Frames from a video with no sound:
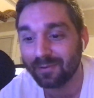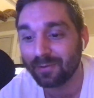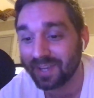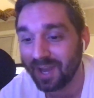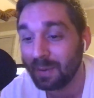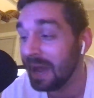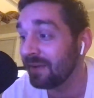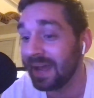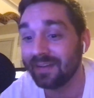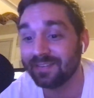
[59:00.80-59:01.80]
come out
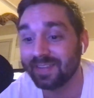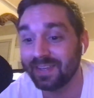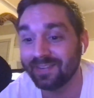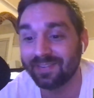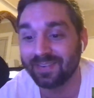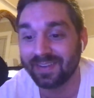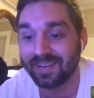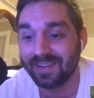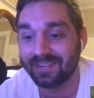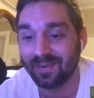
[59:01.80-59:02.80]
now, Steve.
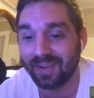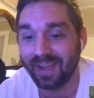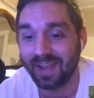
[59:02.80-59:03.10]
It's okay.